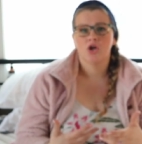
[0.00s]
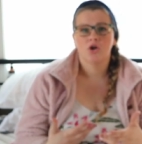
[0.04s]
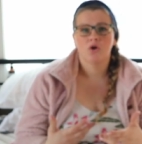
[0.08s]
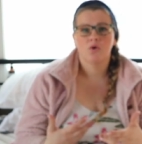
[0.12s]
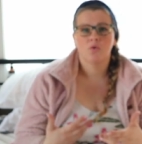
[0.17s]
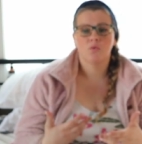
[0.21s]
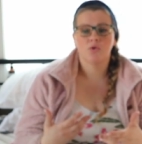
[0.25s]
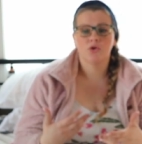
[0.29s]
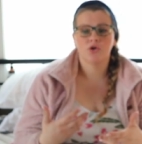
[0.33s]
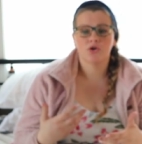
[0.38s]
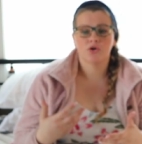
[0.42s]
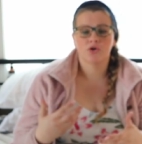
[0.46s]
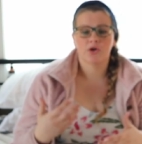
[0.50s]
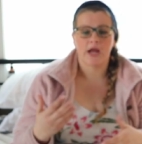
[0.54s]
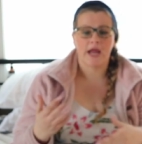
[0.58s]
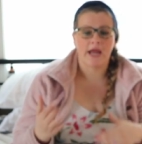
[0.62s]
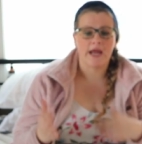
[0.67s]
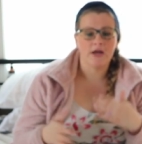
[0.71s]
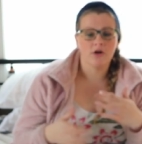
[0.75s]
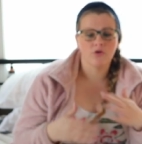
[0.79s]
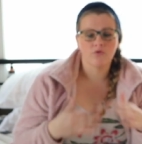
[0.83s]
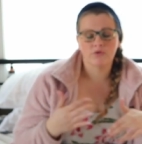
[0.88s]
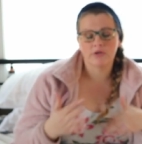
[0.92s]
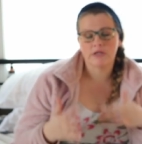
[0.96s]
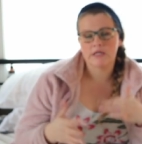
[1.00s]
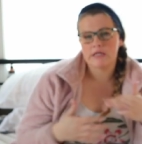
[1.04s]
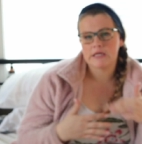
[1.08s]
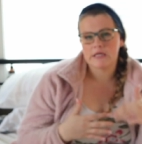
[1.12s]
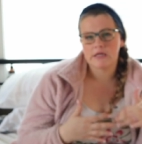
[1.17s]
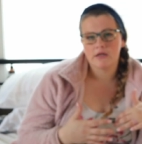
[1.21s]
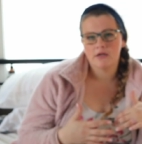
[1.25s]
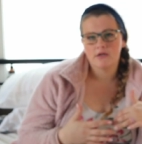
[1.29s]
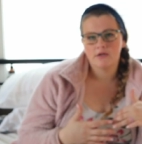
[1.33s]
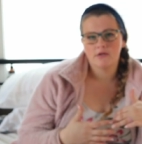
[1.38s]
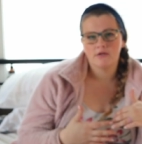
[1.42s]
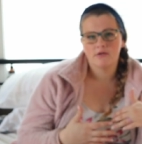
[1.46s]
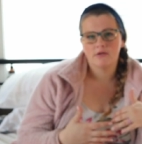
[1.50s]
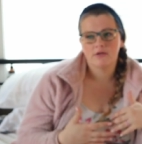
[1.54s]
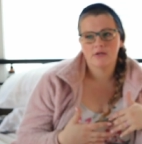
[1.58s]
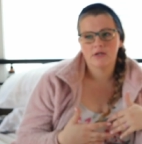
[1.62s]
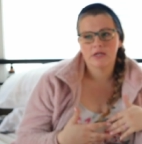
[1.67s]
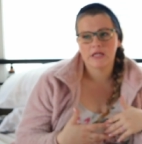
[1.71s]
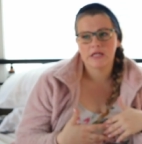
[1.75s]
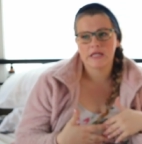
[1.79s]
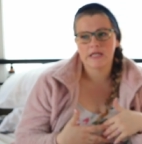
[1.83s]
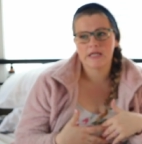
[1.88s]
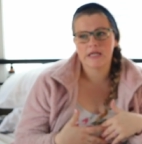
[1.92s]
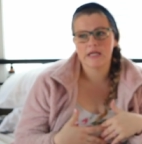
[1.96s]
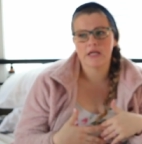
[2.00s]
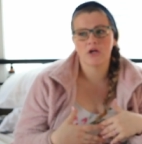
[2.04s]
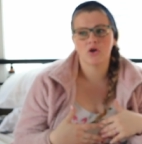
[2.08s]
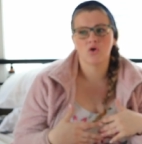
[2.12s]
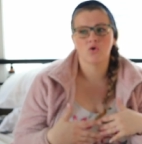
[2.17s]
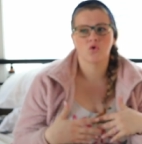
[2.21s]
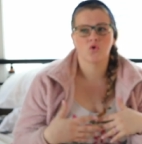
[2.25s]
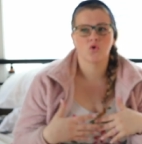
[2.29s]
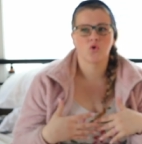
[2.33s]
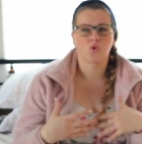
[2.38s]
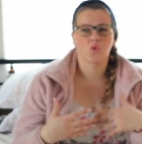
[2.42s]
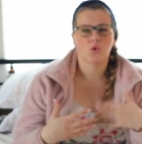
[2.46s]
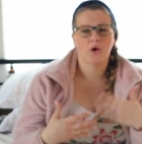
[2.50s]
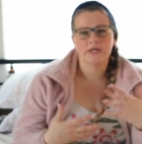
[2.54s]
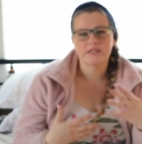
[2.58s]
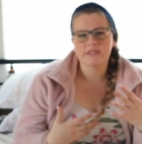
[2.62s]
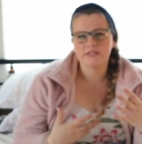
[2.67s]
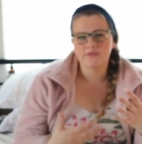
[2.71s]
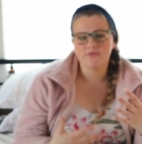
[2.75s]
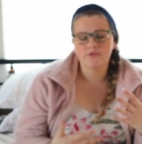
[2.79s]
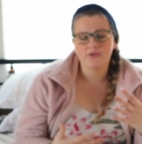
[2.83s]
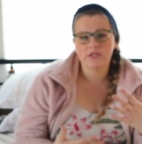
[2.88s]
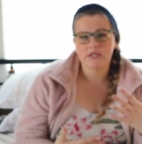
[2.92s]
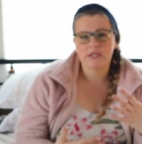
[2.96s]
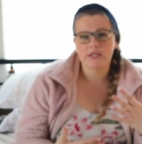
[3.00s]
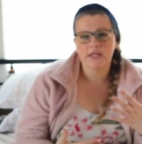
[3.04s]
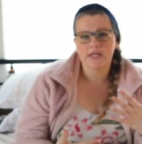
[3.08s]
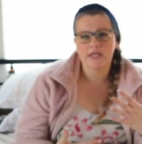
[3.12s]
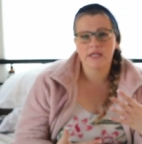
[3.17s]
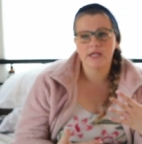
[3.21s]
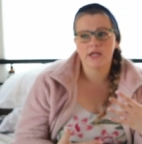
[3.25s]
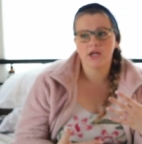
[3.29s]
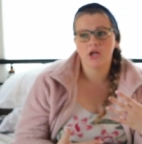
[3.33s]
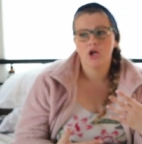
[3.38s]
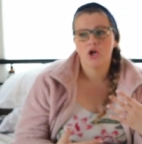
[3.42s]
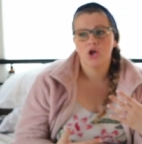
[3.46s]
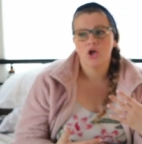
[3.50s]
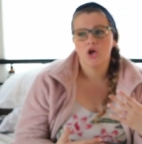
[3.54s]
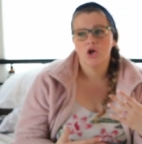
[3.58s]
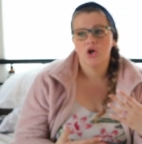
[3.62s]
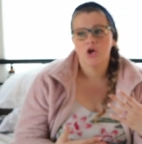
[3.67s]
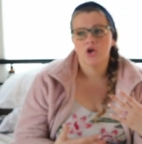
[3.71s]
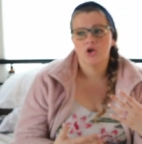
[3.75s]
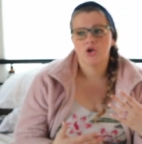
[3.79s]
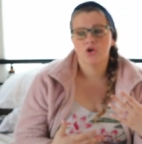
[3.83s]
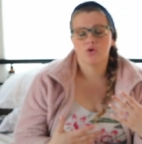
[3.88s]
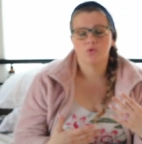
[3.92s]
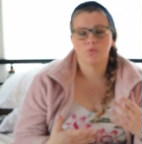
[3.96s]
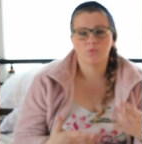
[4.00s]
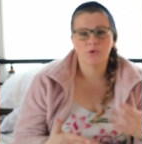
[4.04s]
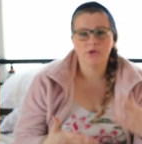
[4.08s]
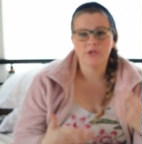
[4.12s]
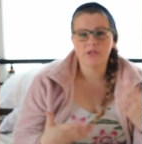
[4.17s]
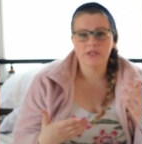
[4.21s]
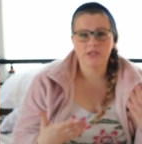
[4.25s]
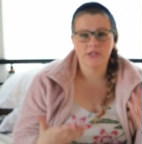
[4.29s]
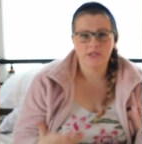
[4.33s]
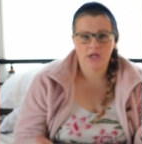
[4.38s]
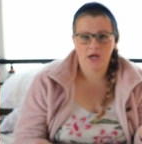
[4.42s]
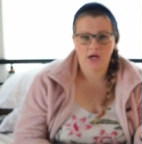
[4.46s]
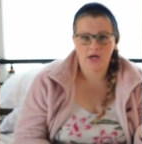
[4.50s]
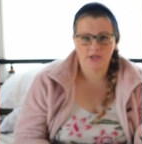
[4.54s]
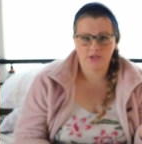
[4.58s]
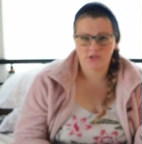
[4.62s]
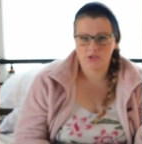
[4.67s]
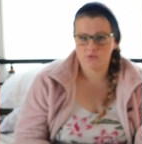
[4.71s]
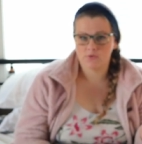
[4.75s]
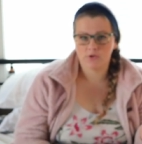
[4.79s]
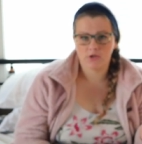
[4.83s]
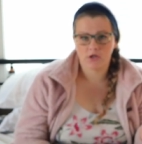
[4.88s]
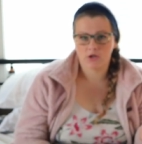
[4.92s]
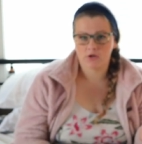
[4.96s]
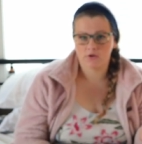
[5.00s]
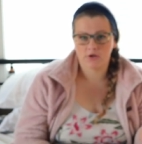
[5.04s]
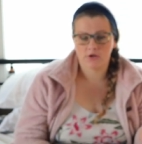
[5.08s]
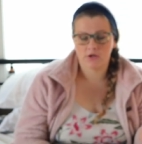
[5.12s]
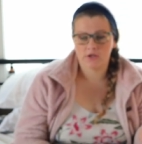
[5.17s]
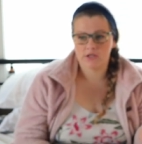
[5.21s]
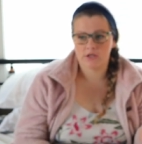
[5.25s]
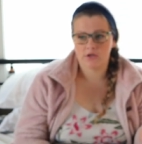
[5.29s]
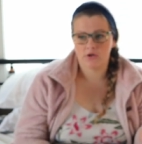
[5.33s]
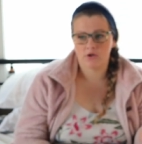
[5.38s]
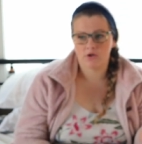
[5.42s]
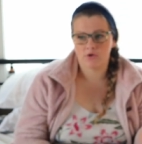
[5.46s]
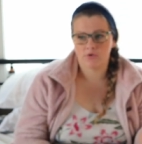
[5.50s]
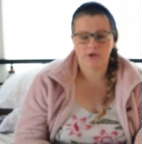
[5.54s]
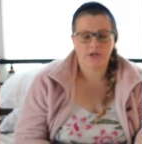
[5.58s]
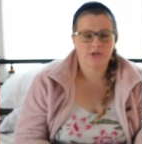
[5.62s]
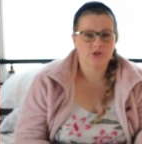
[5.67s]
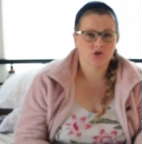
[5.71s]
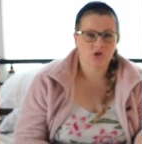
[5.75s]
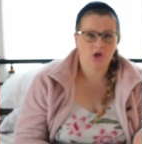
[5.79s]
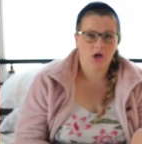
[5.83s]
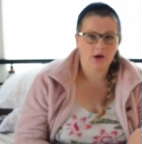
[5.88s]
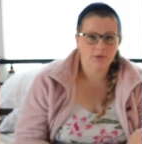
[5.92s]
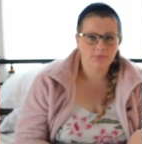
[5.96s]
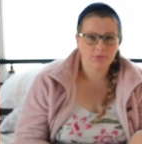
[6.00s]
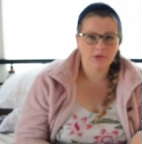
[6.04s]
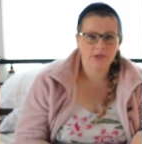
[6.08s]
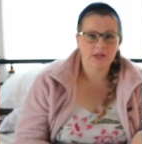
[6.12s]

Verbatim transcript: when you're angry cleaning or aggressively cleaning, you're really not doing a great job.